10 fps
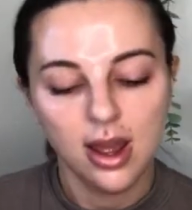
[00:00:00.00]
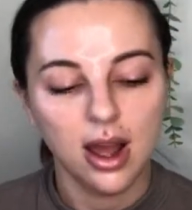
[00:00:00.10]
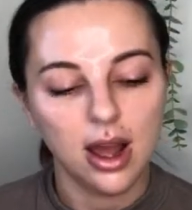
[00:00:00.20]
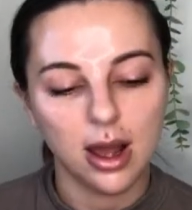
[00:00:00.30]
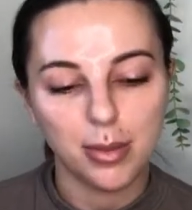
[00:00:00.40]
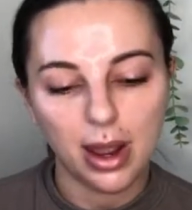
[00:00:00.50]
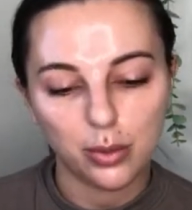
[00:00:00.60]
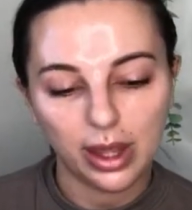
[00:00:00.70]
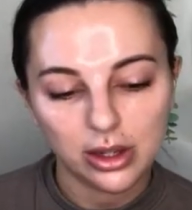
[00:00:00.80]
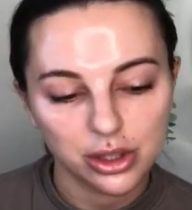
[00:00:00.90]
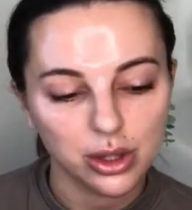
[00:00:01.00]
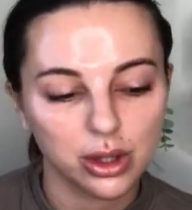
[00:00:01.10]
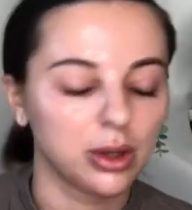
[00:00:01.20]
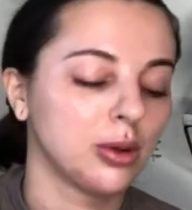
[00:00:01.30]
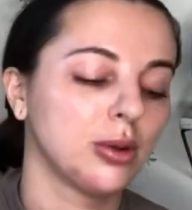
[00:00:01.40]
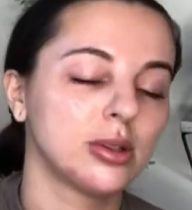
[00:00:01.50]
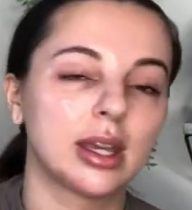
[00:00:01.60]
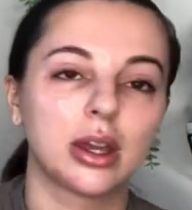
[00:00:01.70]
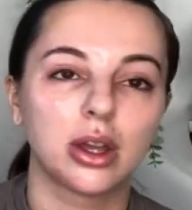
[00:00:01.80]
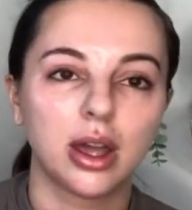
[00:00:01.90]
um, I like to use
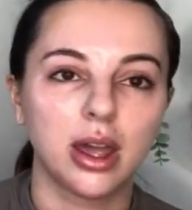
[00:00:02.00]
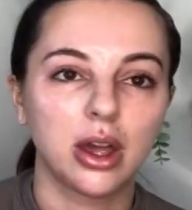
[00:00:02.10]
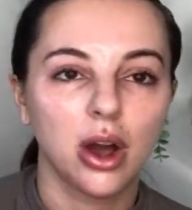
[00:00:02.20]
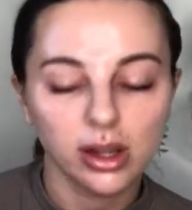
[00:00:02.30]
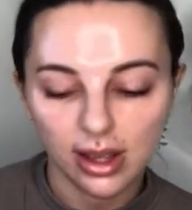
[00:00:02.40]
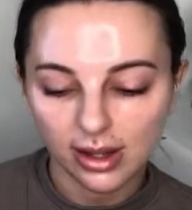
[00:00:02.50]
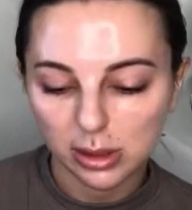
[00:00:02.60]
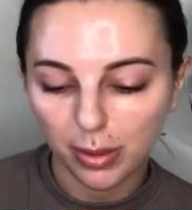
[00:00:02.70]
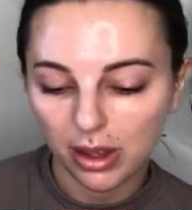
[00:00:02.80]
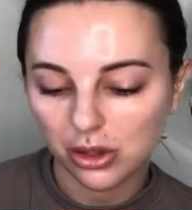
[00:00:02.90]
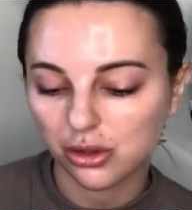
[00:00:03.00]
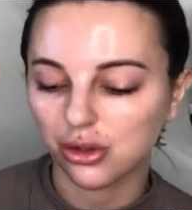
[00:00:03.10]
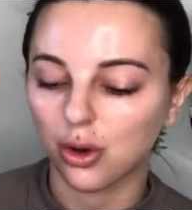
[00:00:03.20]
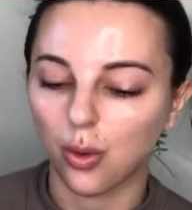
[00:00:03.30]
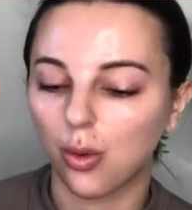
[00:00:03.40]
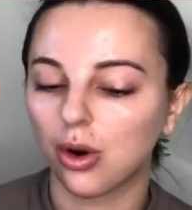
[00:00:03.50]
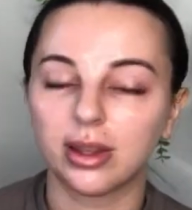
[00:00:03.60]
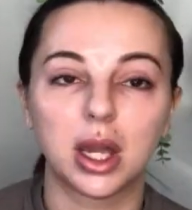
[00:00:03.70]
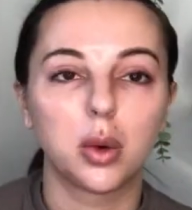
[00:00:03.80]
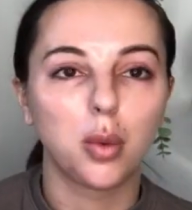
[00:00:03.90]
like a, a konjac sponge or
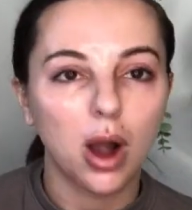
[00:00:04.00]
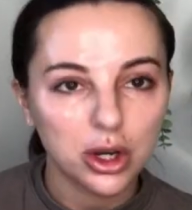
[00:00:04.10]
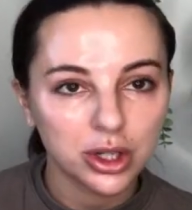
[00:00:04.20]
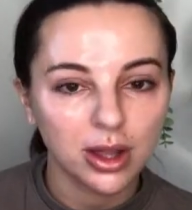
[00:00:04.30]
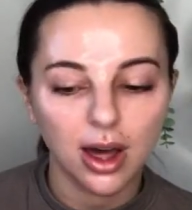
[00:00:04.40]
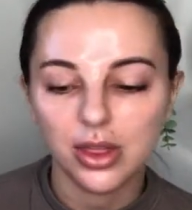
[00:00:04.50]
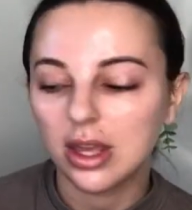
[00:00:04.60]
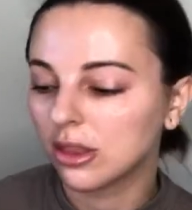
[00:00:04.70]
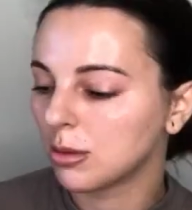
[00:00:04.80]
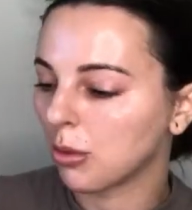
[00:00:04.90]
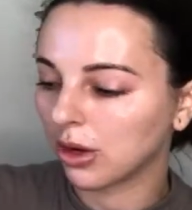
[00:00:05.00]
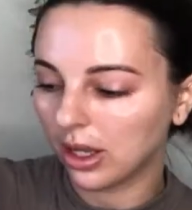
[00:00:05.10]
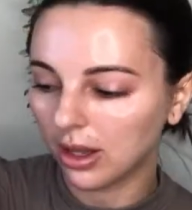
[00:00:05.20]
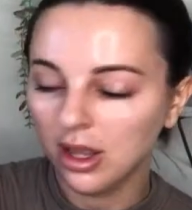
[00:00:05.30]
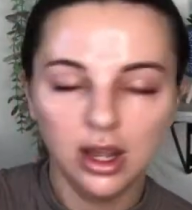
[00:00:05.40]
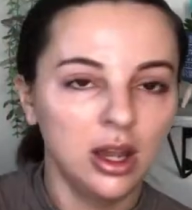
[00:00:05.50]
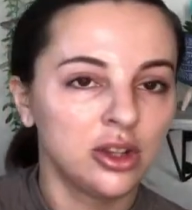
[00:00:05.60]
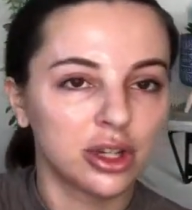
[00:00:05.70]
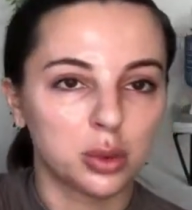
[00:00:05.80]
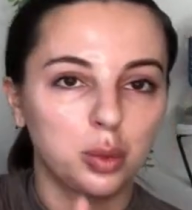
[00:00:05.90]
like a washcloth in the morning
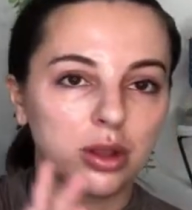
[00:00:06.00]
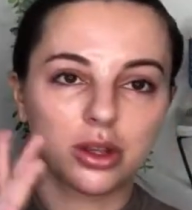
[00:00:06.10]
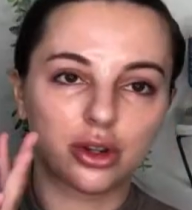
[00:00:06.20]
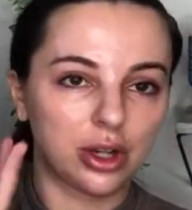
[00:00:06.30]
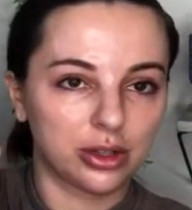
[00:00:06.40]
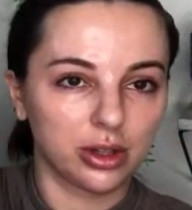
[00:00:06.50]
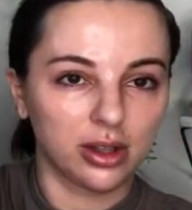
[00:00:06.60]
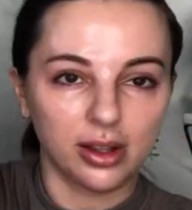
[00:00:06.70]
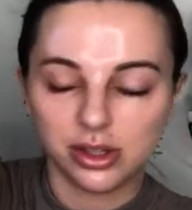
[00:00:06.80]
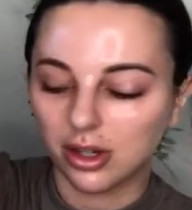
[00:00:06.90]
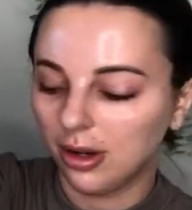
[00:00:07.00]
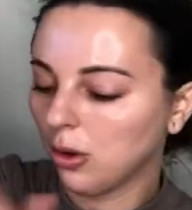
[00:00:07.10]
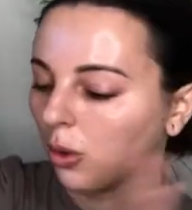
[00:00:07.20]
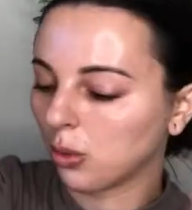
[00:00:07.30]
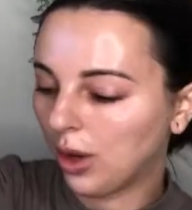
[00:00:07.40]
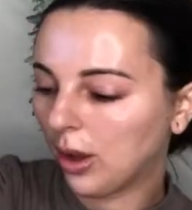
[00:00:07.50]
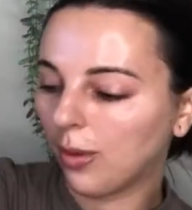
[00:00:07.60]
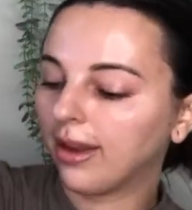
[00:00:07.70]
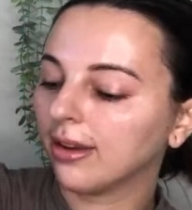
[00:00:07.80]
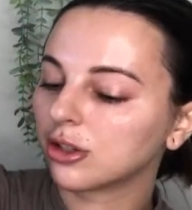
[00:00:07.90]
just with your gentle cleanser. A great
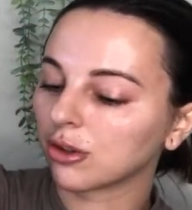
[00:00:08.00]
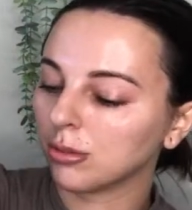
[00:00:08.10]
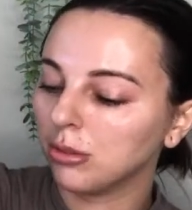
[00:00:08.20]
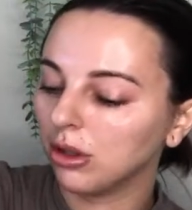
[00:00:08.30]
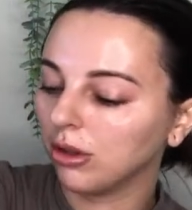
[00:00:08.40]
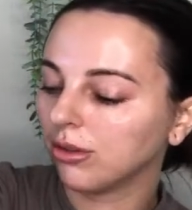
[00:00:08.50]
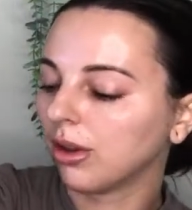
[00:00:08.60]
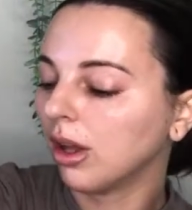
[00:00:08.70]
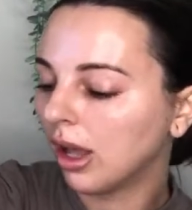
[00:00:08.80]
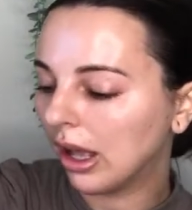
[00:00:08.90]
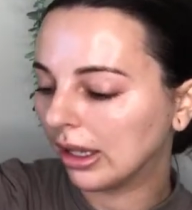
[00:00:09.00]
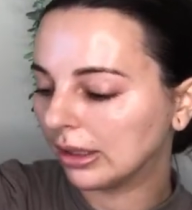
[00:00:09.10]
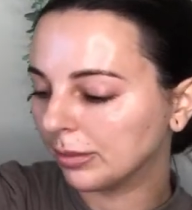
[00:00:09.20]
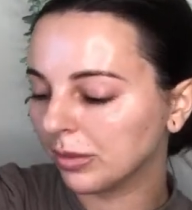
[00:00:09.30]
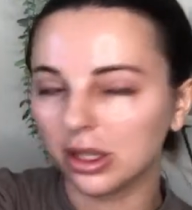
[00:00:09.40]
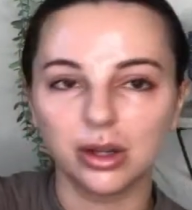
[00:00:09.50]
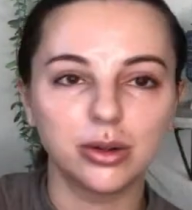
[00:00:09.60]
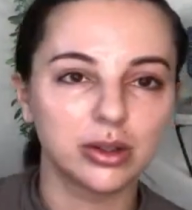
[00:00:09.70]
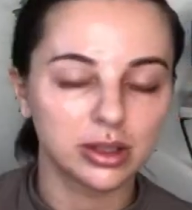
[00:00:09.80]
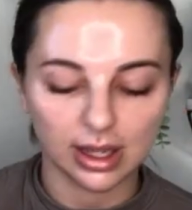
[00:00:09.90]
way to remove, um, you know,
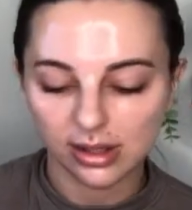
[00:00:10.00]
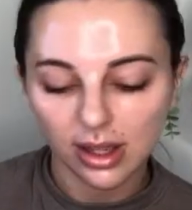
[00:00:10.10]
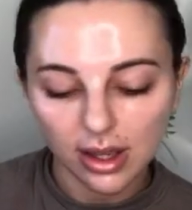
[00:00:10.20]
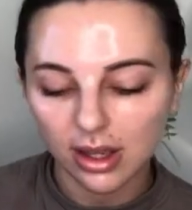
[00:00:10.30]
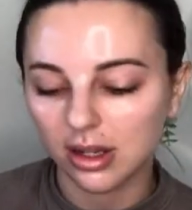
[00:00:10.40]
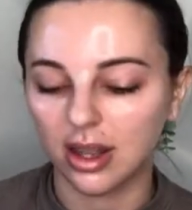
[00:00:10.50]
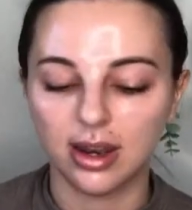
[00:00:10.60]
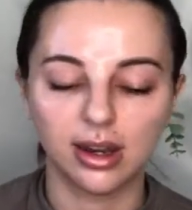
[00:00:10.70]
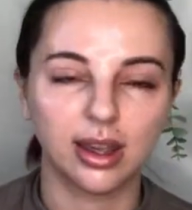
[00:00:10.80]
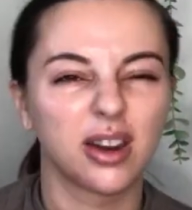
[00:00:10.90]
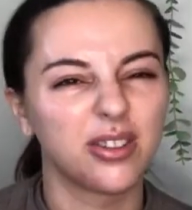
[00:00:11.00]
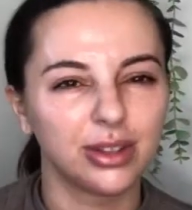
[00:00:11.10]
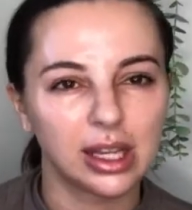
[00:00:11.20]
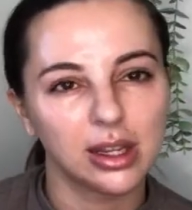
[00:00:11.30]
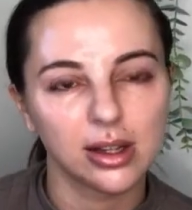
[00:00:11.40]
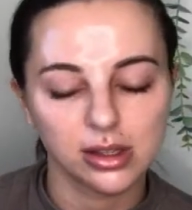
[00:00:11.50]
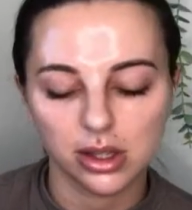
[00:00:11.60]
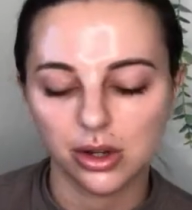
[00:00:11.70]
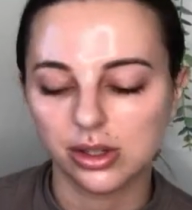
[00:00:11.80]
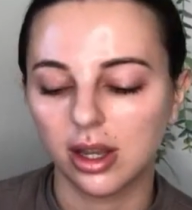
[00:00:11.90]
dead skin and kind of flakiness that
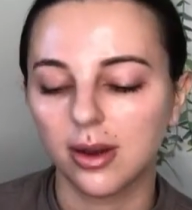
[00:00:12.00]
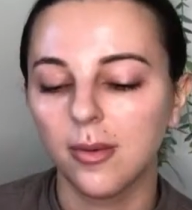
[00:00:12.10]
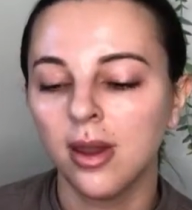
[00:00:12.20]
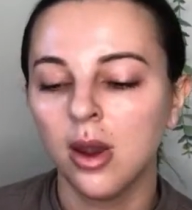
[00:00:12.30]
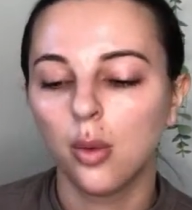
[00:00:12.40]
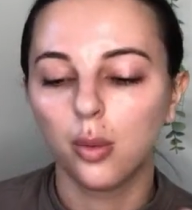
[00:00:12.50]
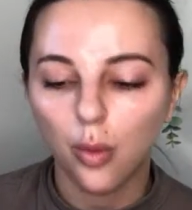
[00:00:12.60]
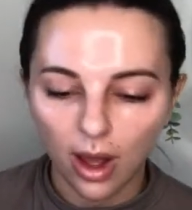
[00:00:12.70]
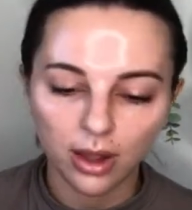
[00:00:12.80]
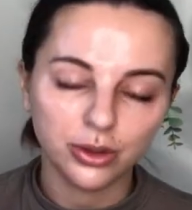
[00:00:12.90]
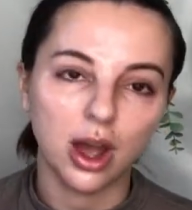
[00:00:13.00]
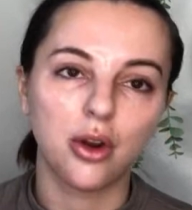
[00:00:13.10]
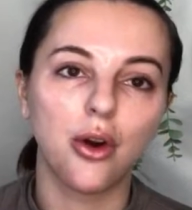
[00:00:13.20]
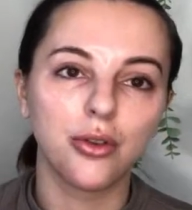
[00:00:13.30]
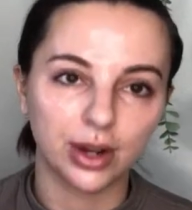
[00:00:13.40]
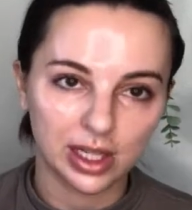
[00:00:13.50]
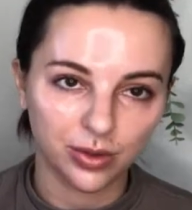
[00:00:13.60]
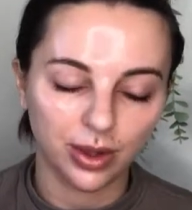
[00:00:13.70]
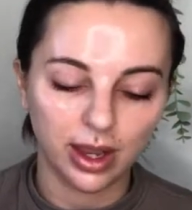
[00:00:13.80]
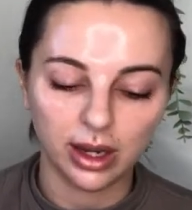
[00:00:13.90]
you're seeing while not over
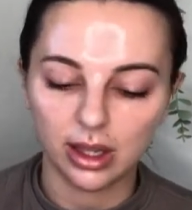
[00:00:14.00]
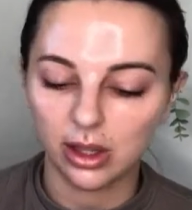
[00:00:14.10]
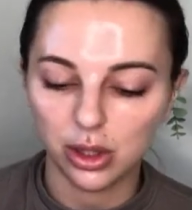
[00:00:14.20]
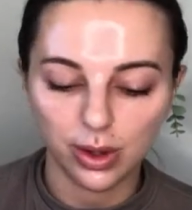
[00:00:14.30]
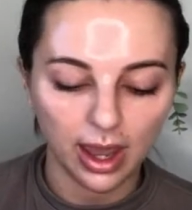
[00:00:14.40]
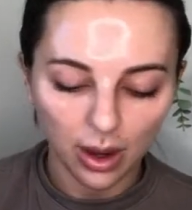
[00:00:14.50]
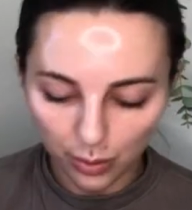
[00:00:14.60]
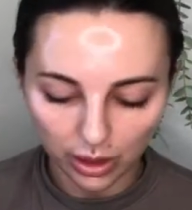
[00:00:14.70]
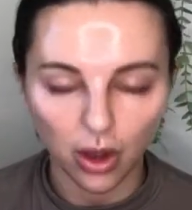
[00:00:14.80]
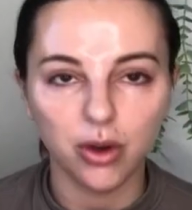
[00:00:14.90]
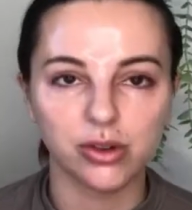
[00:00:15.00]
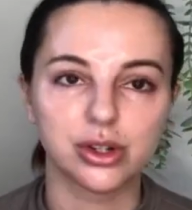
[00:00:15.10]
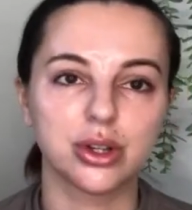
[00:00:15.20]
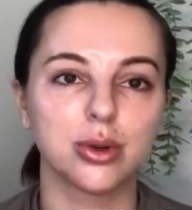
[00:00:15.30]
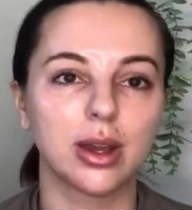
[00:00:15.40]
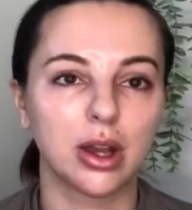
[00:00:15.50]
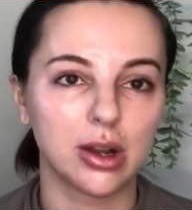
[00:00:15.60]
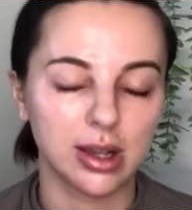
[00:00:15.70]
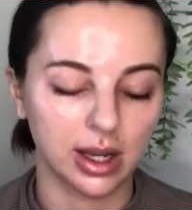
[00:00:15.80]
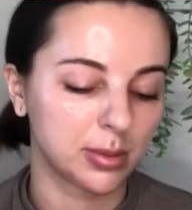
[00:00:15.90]
exfoliating. You can't really overdo a
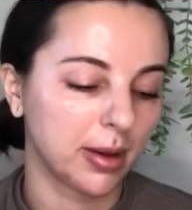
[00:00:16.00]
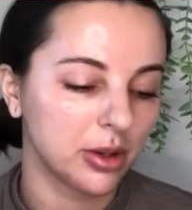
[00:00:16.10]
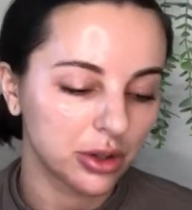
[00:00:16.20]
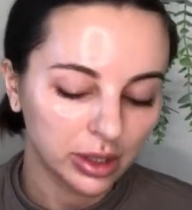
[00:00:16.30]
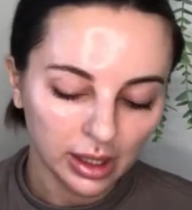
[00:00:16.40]
konjac sponge.